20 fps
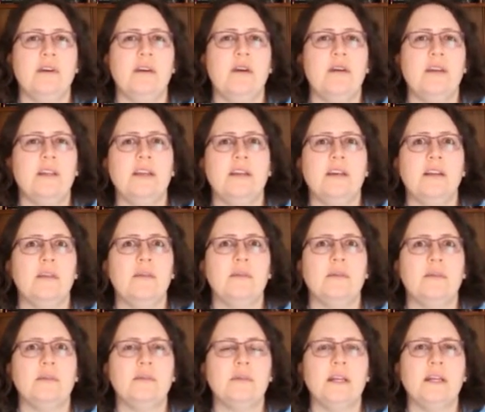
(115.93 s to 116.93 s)
early
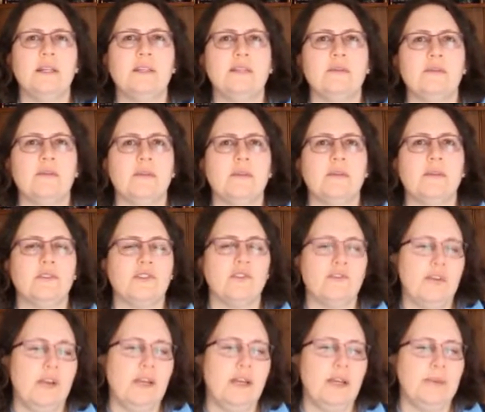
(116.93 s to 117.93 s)
colonial days of
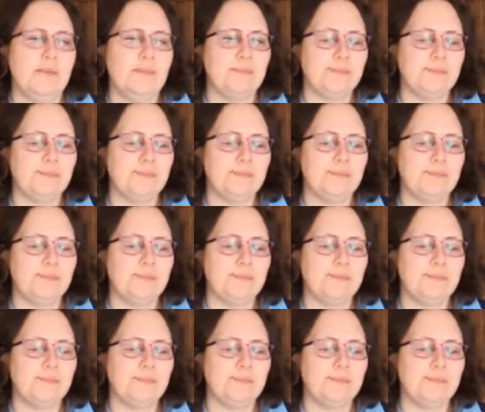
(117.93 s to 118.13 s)
Australia.